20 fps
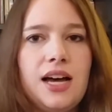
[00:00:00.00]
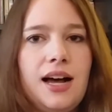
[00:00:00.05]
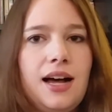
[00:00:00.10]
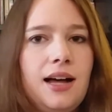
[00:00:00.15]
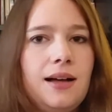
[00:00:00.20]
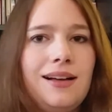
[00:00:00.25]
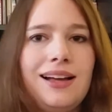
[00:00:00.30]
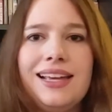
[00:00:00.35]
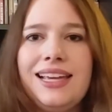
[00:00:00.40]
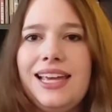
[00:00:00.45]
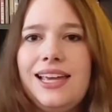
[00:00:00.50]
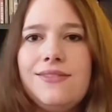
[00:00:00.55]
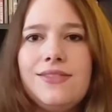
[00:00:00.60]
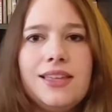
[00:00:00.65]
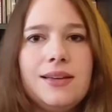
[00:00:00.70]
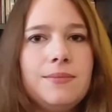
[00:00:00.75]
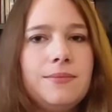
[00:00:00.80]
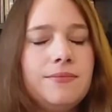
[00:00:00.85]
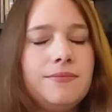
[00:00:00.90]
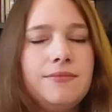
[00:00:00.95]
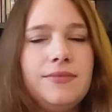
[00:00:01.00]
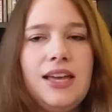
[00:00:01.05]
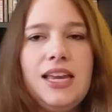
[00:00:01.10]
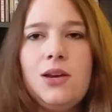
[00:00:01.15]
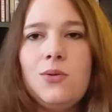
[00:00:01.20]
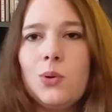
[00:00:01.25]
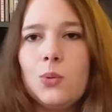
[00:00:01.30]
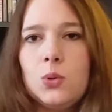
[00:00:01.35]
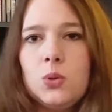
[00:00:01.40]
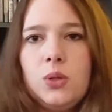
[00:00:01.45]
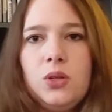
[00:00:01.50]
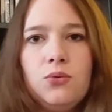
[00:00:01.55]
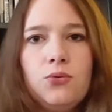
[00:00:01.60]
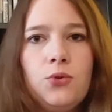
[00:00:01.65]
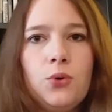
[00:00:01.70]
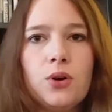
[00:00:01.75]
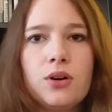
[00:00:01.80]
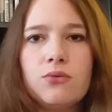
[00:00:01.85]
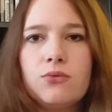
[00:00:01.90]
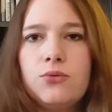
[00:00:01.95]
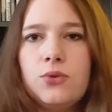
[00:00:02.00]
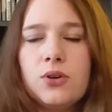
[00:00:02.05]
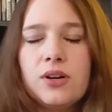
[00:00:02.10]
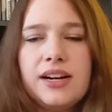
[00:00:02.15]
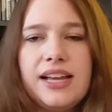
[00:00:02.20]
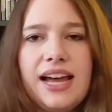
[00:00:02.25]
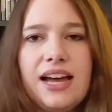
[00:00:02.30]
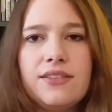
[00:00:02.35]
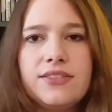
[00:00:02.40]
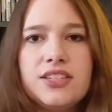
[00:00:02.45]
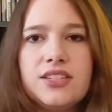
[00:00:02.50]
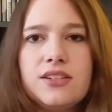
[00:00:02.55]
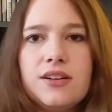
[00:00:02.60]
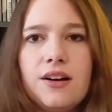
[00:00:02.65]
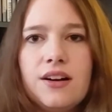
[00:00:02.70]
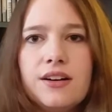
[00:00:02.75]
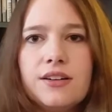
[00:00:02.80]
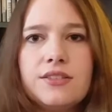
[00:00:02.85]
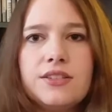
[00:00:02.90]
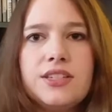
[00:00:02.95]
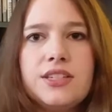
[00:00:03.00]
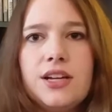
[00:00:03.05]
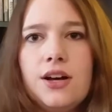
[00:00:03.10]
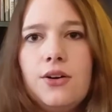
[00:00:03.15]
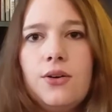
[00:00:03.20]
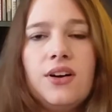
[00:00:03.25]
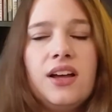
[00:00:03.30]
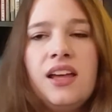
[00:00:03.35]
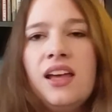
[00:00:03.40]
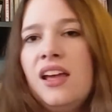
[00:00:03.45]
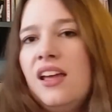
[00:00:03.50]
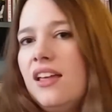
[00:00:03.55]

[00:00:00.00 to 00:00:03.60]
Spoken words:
I gave them anywhere between 4 and 4.5 stars, so